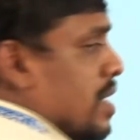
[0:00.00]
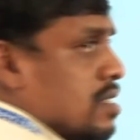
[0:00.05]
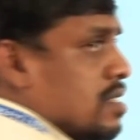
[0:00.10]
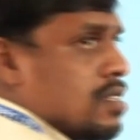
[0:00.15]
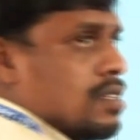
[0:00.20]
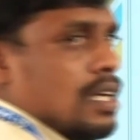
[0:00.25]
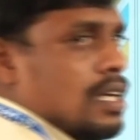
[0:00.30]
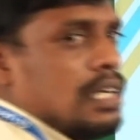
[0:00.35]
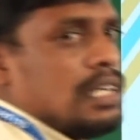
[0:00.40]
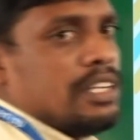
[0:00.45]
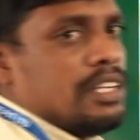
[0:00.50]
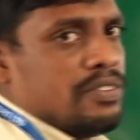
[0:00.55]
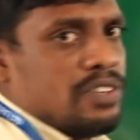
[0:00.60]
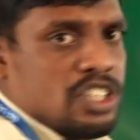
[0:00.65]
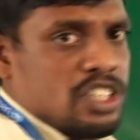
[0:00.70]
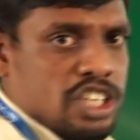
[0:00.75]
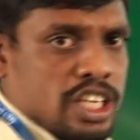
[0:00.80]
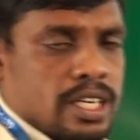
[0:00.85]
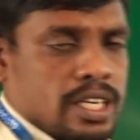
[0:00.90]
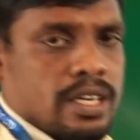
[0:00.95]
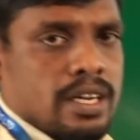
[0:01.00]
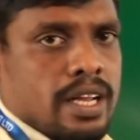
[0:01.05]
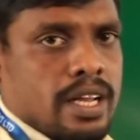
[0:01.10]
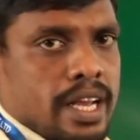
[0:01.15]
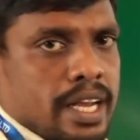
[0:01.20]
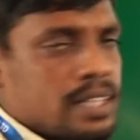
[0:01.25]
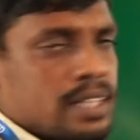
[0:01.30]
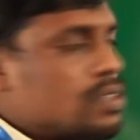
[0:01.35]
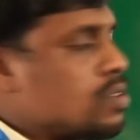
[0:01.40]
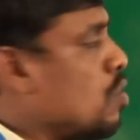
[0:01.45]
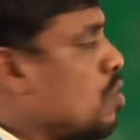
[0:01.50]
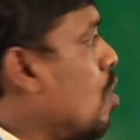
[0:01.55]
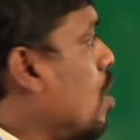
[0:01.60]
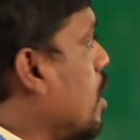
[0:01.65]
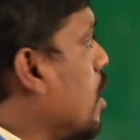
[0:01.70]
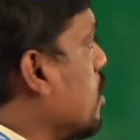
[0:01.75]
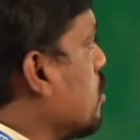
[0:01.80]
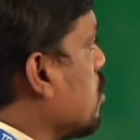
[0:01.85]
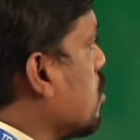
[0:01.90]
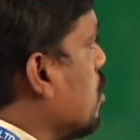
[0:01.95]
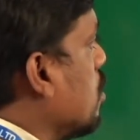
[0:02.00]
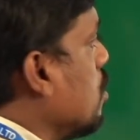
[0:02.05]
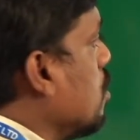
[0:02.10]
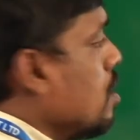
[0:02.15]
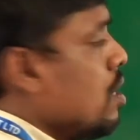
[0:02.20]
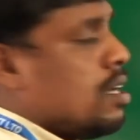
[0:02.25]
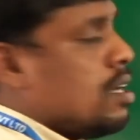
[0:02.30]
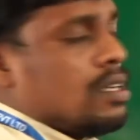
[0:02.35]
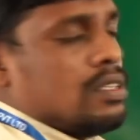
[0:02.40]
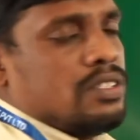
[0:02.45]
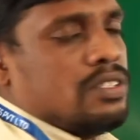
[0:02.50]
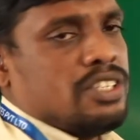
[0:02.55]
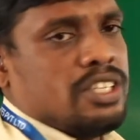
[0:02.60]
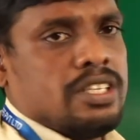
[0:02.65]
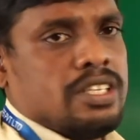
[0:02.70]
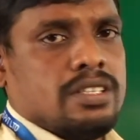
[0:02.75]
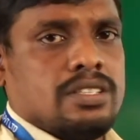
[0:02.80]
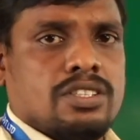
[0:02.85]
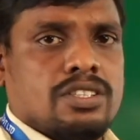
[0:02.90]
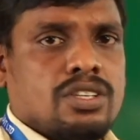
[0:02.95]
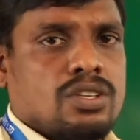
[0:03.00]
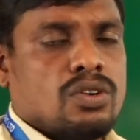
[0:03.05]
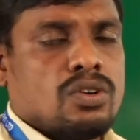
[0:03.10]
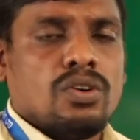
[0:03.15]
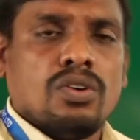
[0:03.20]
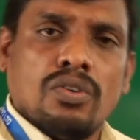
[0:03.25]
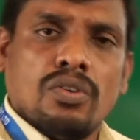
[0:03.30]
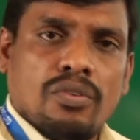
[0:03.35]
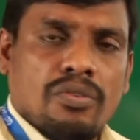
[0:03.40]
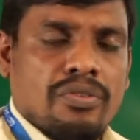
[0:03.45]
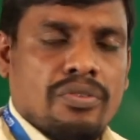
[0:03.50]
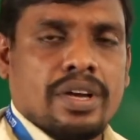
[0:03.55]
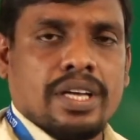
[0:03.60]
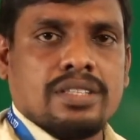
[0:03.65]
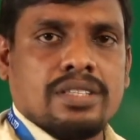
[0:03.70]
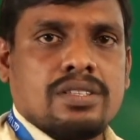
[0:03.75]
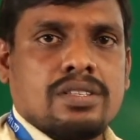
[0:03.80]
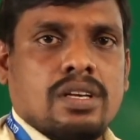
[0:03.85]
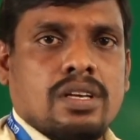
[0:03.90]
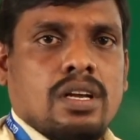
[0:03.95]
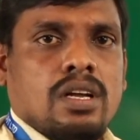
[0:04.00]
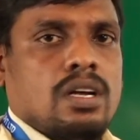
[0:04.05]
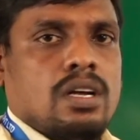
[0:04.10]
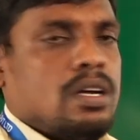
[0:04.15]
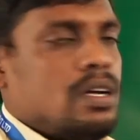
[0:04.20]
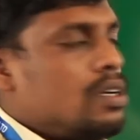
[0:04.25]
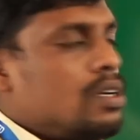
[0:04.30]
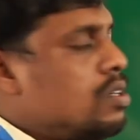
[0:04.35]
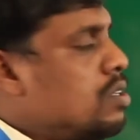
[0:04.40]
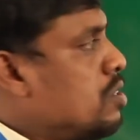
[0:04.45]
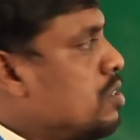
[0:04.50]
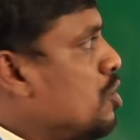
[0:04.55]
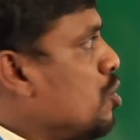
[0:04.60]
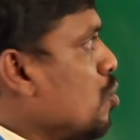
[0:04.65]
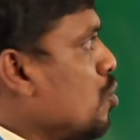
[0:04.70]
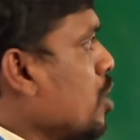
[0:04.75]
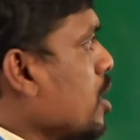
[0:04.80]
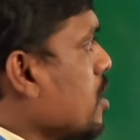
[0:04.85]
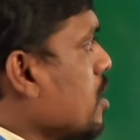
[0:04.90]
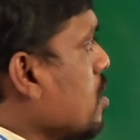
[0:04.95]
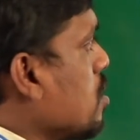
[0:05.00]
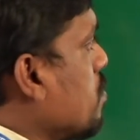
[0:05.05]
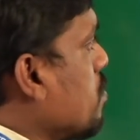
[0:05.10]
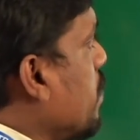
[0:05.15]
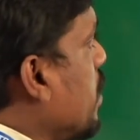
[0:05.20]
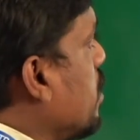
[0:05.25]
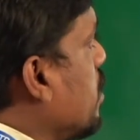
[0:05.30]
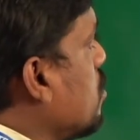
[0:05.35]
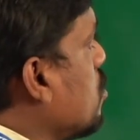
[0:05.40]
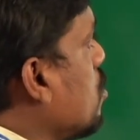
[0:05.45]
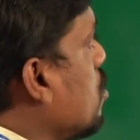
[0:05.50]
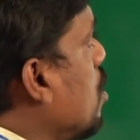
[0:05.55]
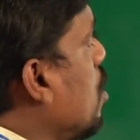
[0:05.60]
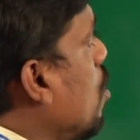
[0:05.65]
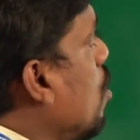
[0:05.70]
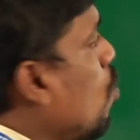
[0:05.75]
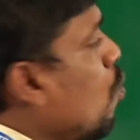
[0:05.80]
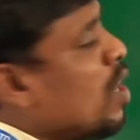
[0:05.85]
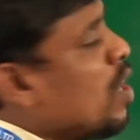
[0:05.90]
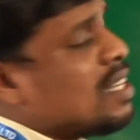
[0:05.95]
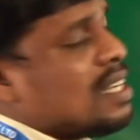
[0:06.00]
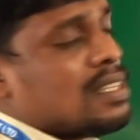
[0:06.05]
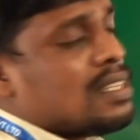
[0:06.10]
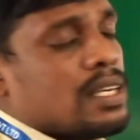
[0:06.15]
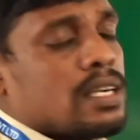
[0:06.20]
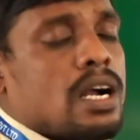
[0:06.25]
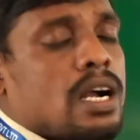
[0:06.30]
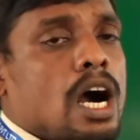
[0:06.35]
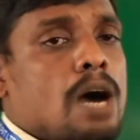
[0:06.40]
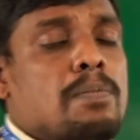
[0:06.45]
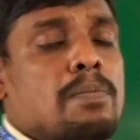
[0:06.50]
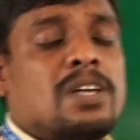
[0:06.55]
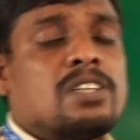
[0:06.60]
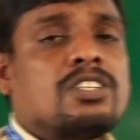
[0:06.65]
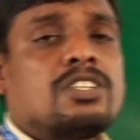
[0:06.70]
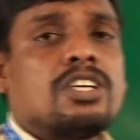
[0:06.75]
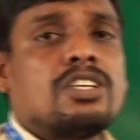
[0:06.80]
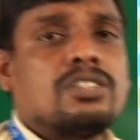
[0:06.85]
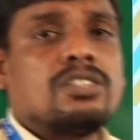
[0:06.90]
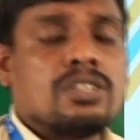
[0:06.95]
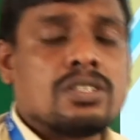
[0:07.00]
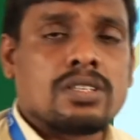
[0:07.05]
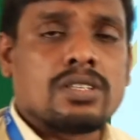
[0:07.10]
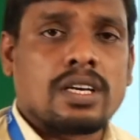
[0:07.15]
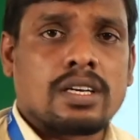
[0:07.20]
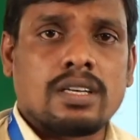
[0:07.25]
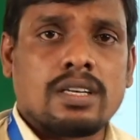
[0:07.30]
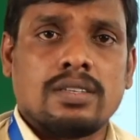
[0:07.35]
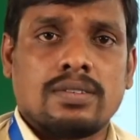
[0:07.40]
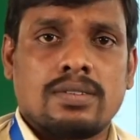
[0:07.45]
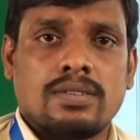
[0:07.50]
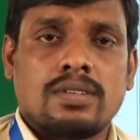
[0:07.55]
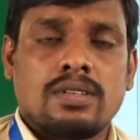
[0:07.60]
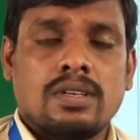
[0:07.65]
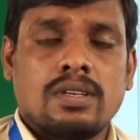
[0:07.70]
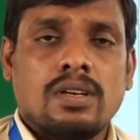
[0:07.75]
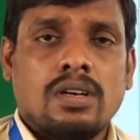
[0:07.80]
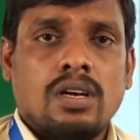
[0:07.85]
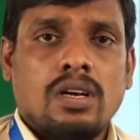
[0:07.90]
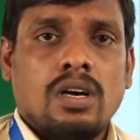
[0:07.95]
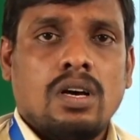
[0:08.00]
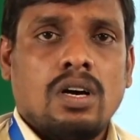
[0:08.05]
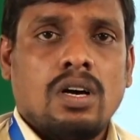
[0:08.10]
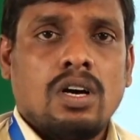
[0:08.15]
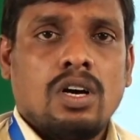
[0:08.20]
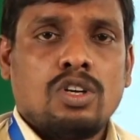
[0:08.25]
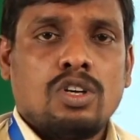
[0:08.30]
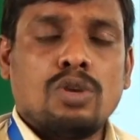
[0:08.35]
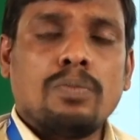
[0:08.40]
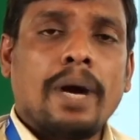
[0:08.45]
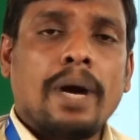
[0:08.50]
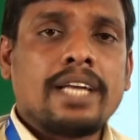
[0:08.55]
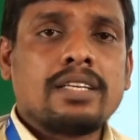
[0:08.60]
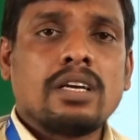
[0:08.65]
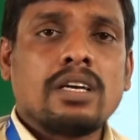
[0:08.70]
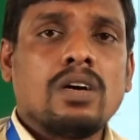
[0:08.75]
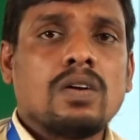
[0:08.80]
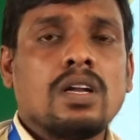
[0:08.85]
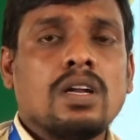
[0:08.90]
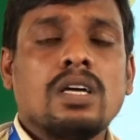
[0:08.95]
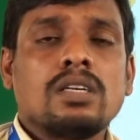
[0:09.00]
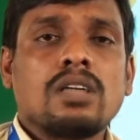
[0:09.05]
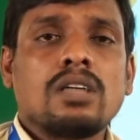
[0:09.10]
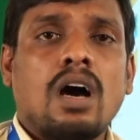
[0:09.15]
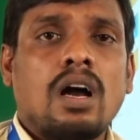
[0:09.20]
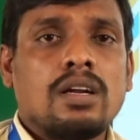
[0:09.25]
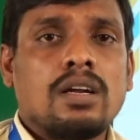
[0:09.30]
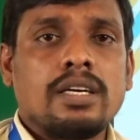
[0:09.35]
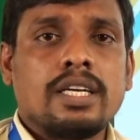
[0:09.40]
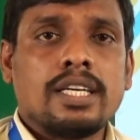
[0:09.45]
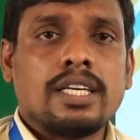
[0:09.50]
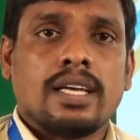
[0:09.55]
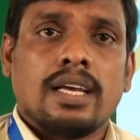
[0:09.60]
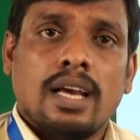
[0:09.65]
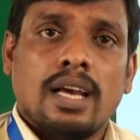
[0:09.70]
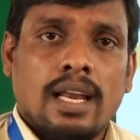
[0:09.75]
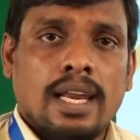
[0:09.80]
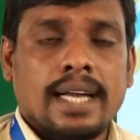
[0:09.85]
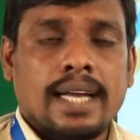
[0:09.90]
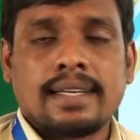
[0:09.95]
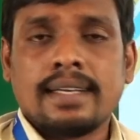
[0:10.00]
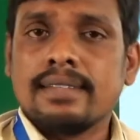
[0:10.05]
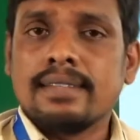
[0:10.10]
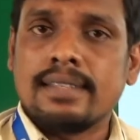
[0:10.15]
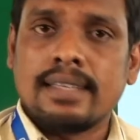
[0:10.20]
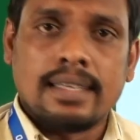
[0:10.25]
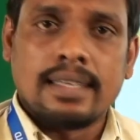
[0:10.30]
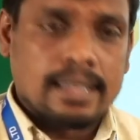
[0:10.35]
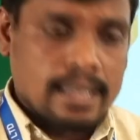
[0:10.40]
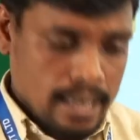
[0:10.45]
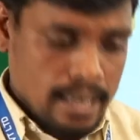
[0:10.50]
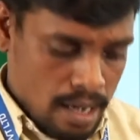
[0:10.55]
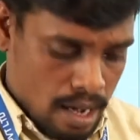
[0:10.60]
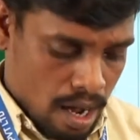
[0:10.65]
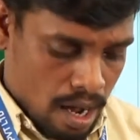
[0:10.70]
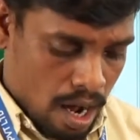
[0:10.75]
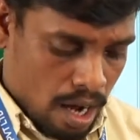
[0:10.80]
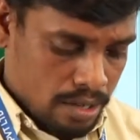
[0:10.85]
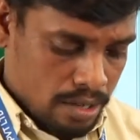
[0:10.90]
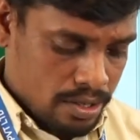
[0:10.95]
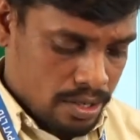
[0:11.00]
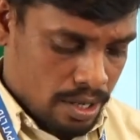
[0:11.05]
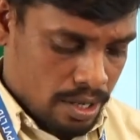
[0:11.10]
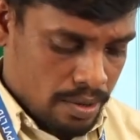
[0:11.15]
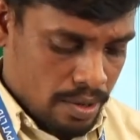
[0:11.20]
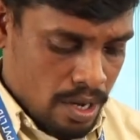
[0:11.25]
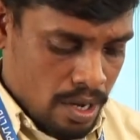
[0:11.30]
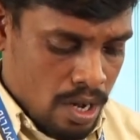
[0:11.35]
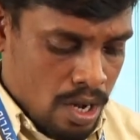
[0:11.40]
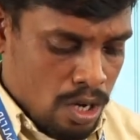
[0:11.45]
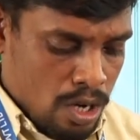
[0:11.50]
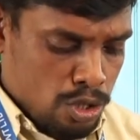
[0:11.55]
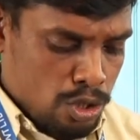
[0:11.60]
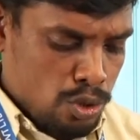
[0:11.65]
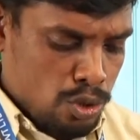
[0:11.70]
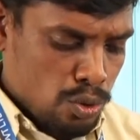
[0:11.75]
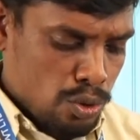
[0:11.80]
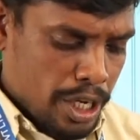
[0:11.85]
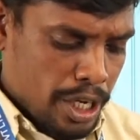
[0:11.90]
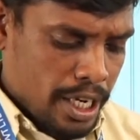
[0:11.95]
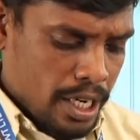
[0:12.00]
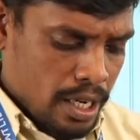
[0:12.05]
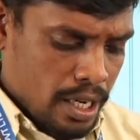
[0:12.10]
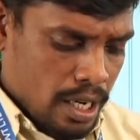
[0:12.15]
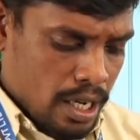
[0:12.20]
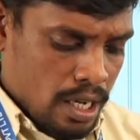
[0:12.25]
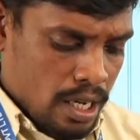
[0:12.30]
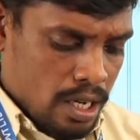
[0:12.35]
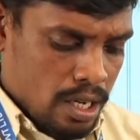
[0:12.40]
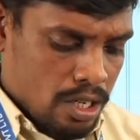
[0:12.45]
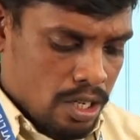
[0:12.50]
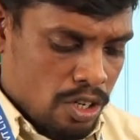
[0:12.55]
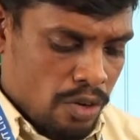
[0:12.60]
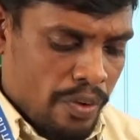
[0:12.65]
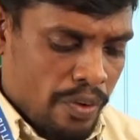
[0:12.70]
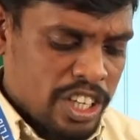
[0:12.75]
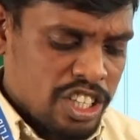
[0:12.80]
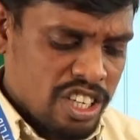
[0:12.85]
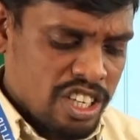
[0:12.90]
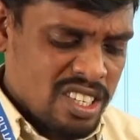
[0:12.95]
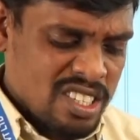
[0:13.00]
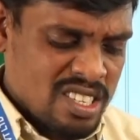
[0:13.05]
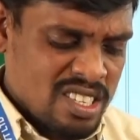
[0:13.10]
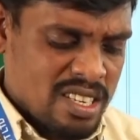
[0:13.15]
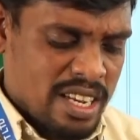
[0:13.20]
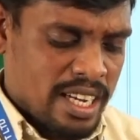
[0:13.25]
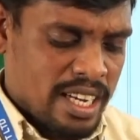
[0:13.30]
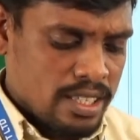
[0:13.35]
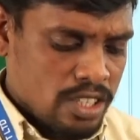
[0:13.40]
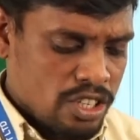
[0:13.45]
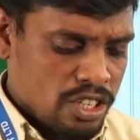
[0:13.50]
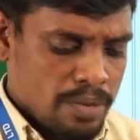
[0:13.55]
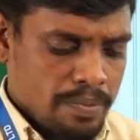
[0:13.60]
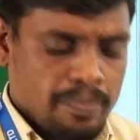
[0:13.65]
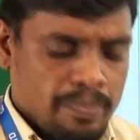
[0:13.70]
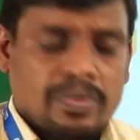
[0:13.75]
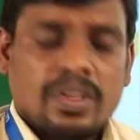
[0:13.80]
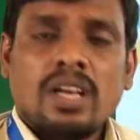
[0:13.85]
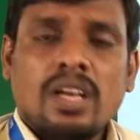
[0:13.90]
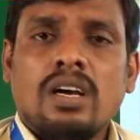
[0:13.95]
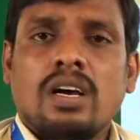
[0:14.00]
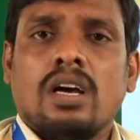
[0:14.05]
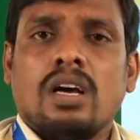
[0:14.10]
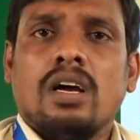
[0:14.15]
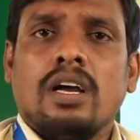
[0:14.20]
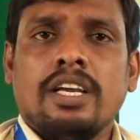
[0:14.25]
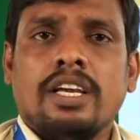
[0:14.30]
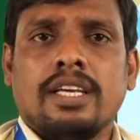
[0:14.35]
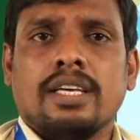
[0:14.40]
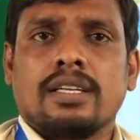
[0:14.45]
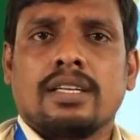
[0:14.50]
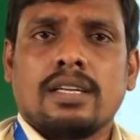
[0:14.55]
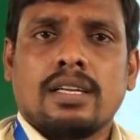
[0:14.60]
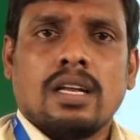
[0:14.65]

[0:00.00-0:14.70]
cell division is called as a G0 phase. During this phase, what are the common changes occurs? You might have learnt already. Let us see the answer. During quiescent stage, here,